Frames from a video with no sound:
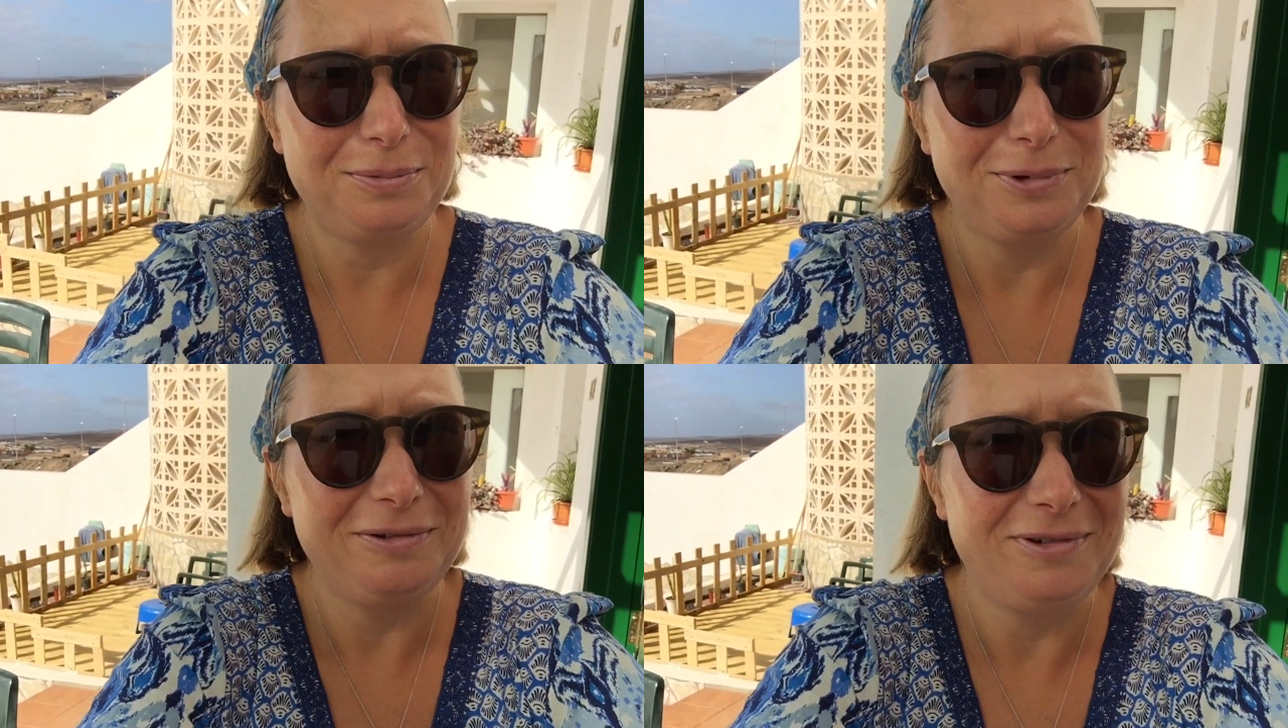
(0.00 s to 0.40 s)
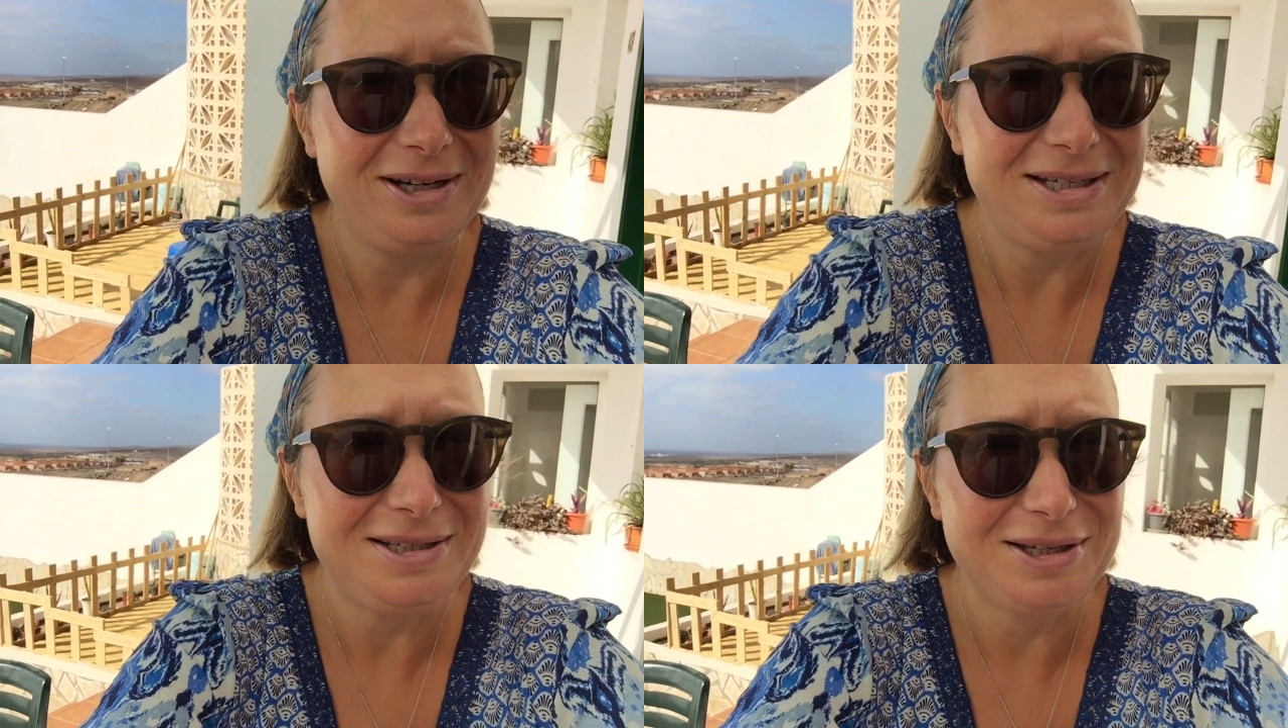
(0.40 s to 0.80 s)
we're
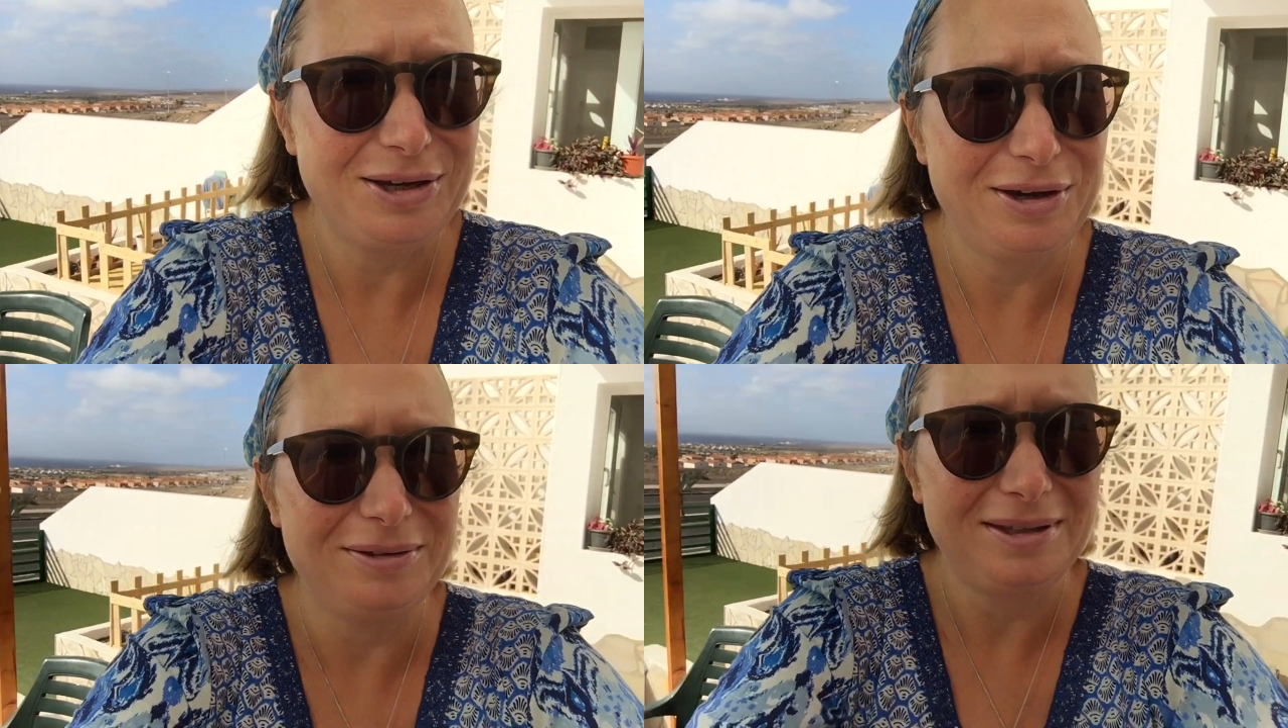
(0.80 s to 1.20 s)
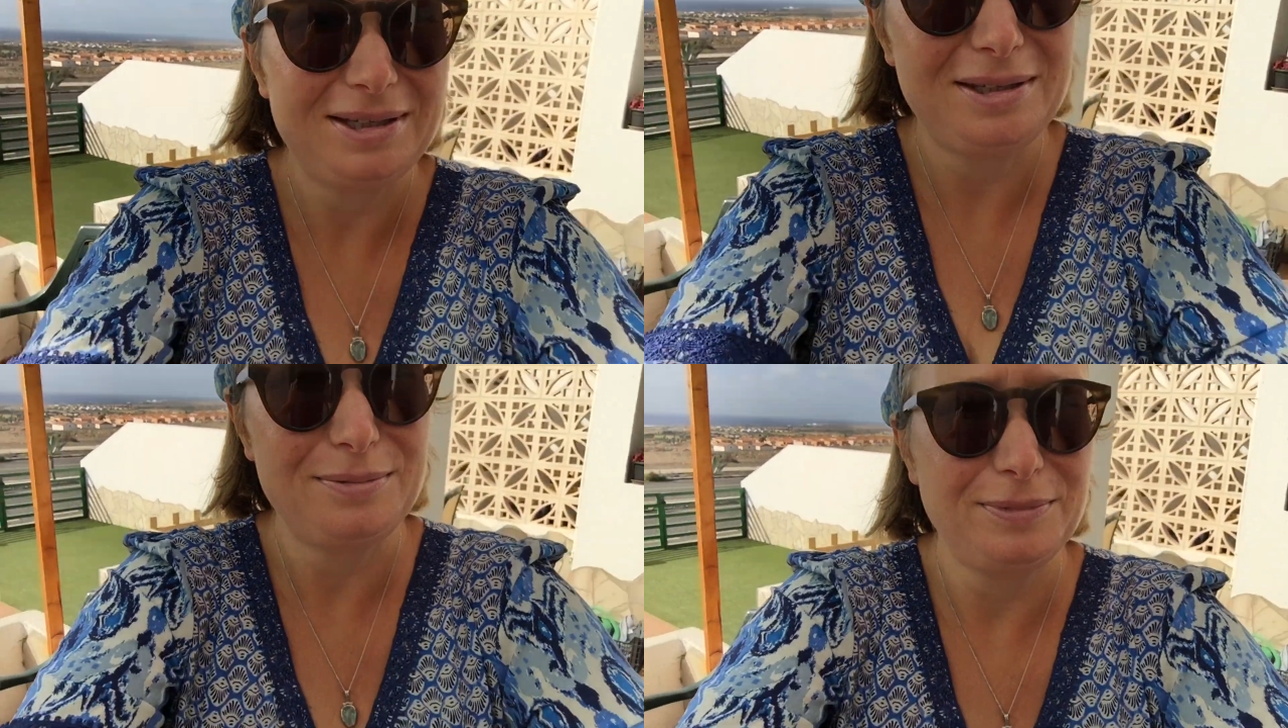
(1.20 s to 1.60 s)
ready to go.
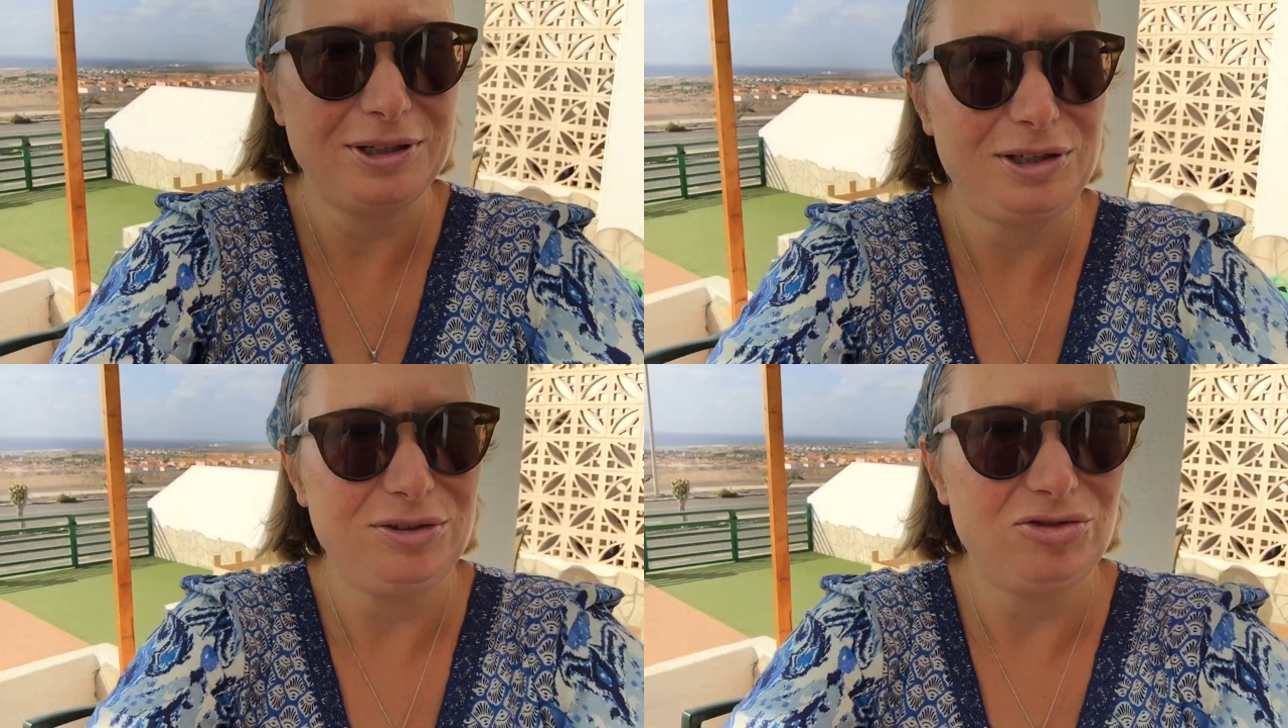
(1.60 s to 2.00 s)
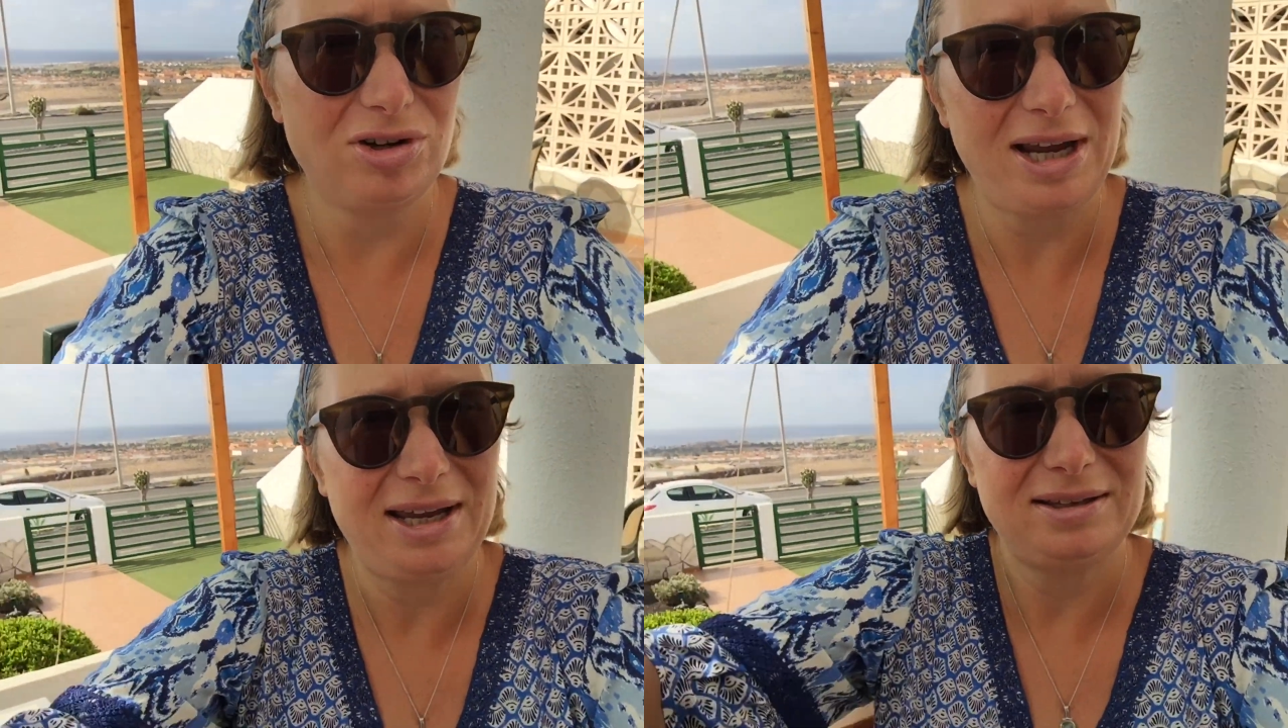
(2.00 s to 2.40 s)
This is my new
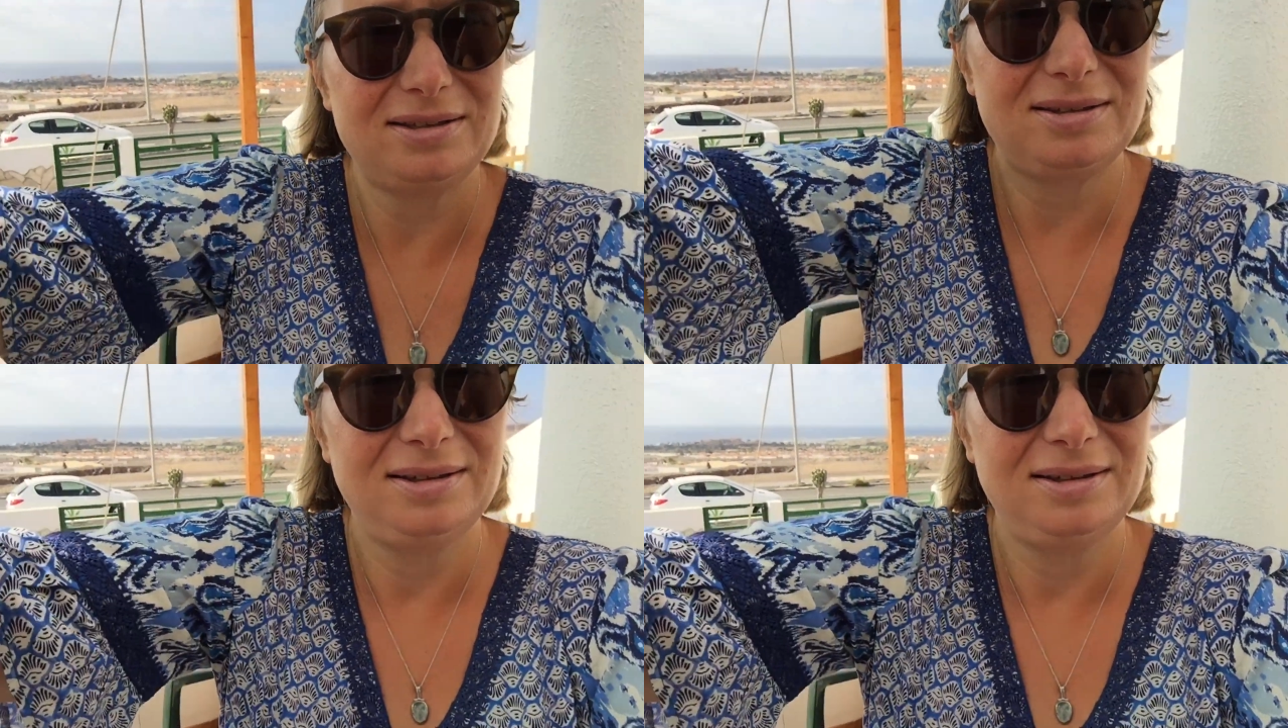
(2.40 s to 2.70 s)
dress.